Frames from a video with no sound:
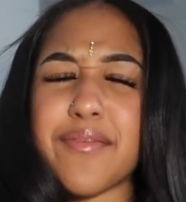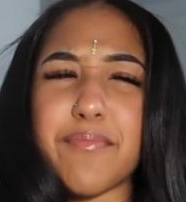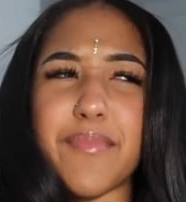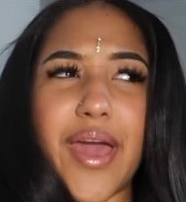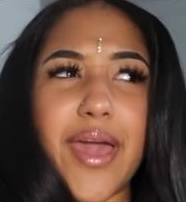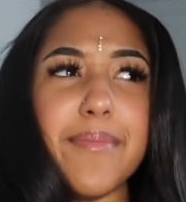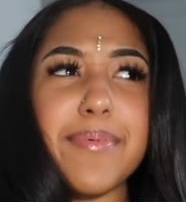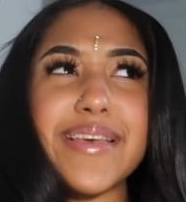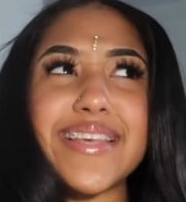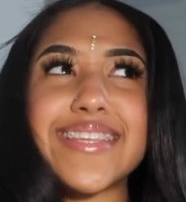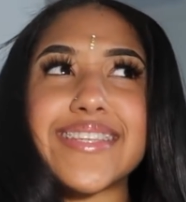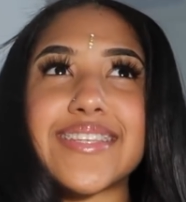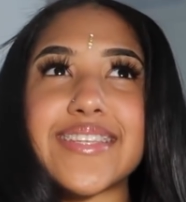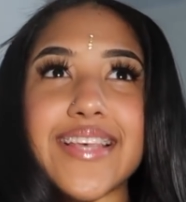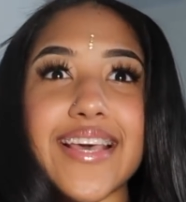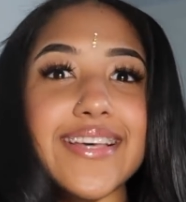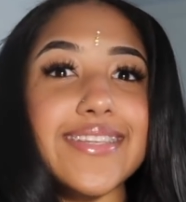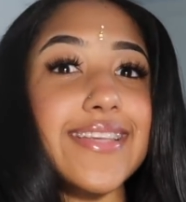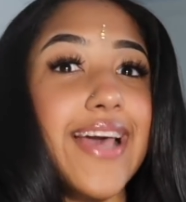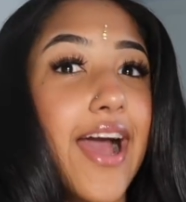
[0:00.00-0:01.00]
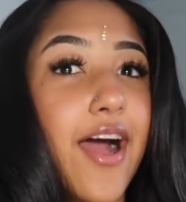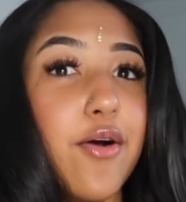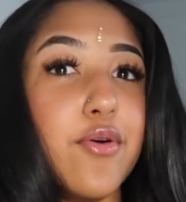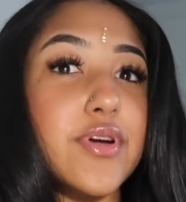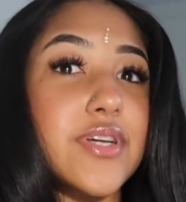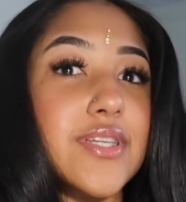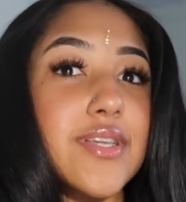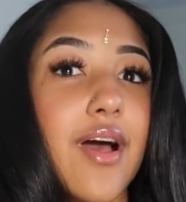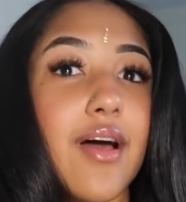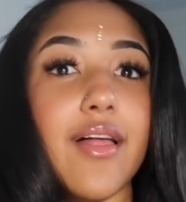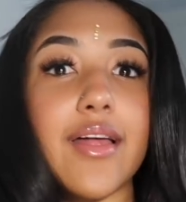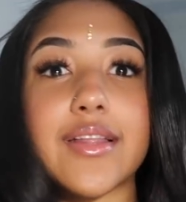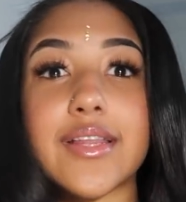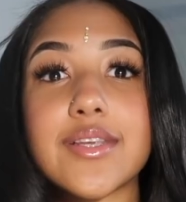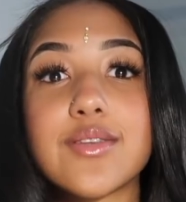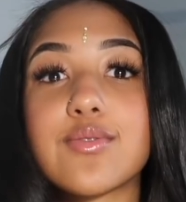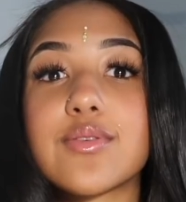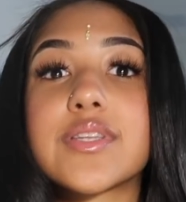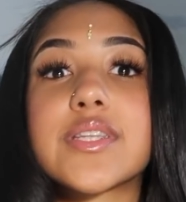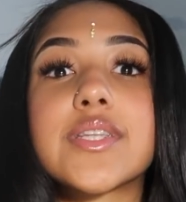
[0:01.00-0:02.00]
maybe six hours y'all like
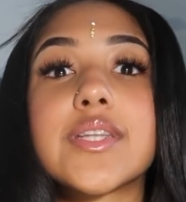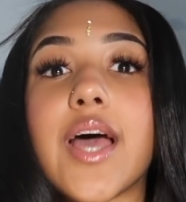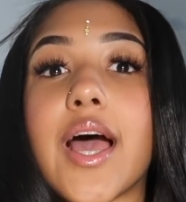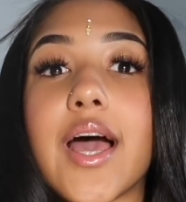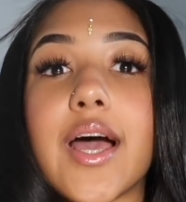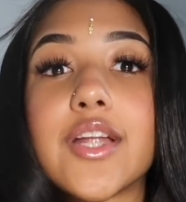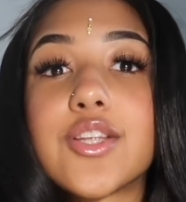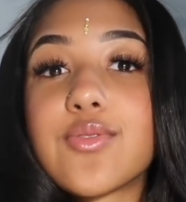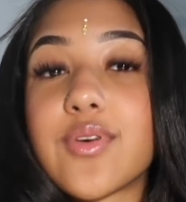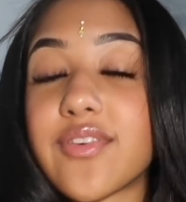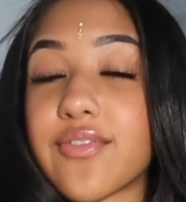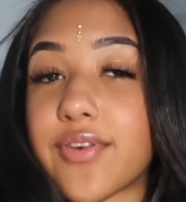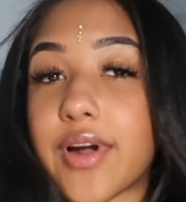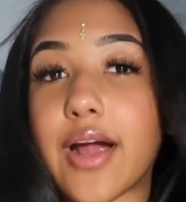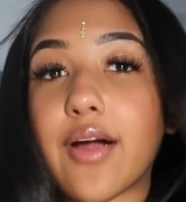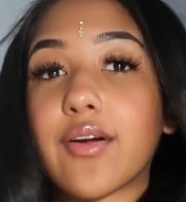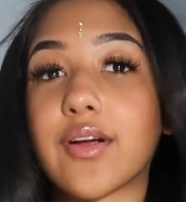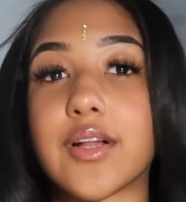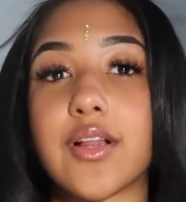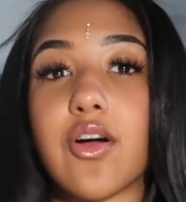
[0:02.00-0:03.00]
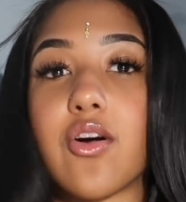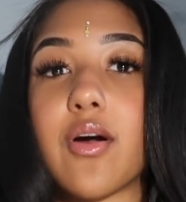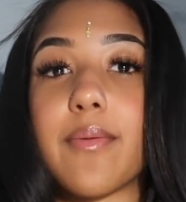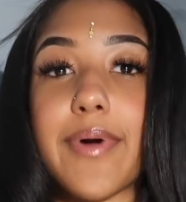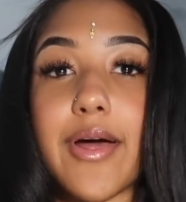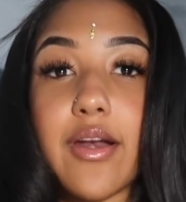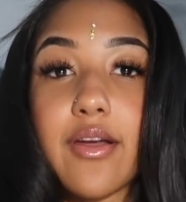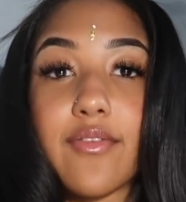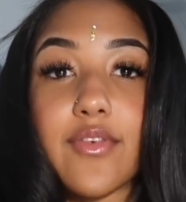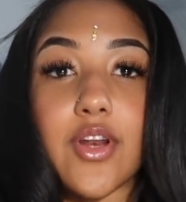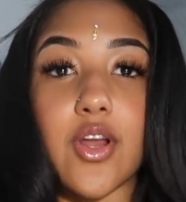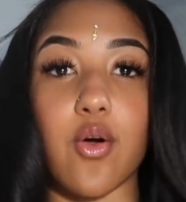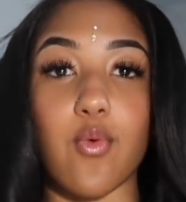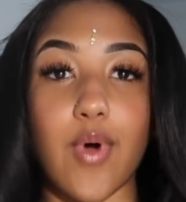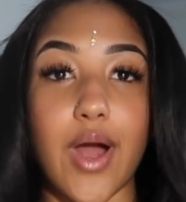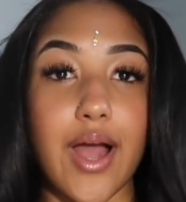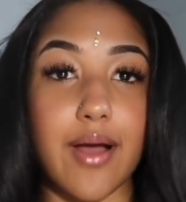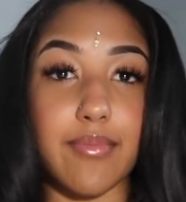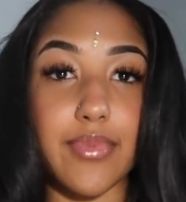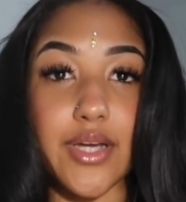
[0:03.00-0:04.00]
this was not a 24 hour glow up i don't even know
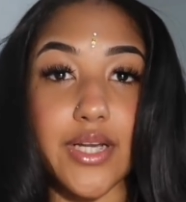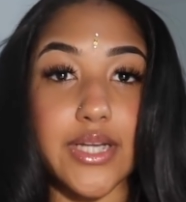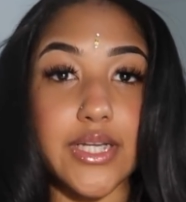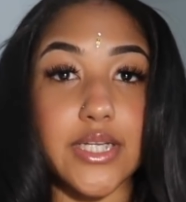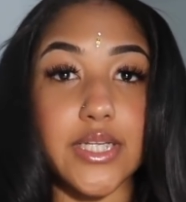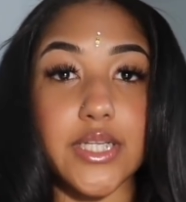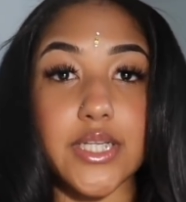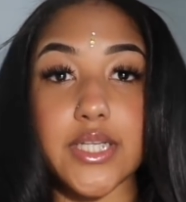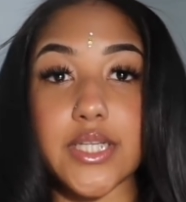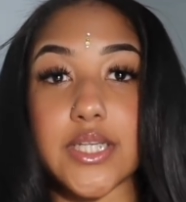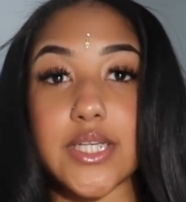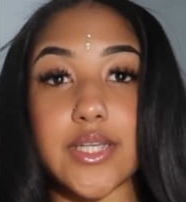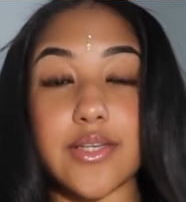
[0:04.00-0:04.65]
why i'm gonna